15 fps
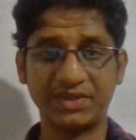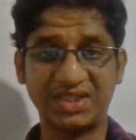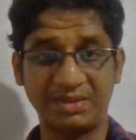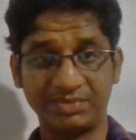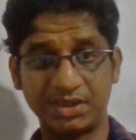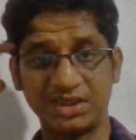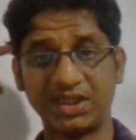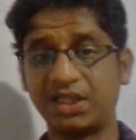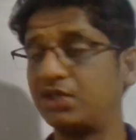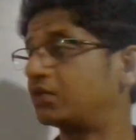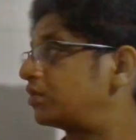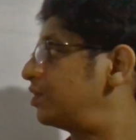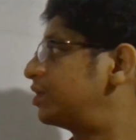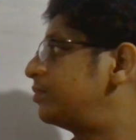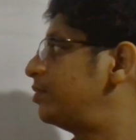Something that you
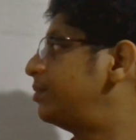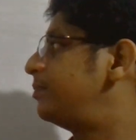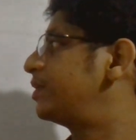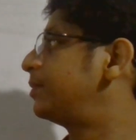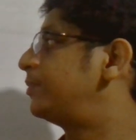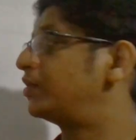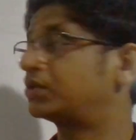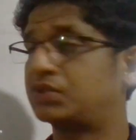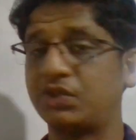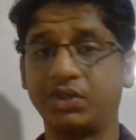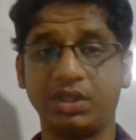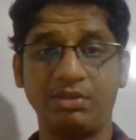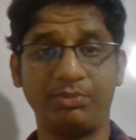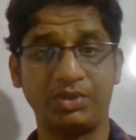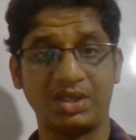can remember about
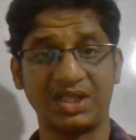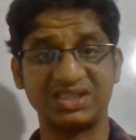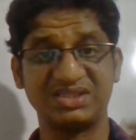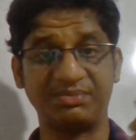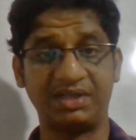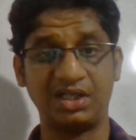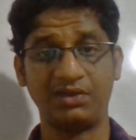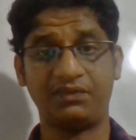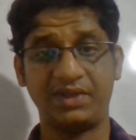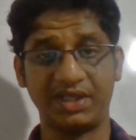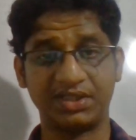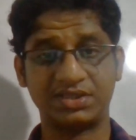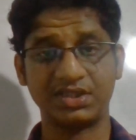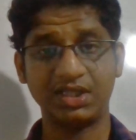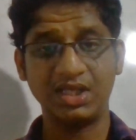sodium, potassium
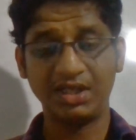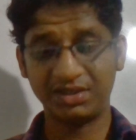always.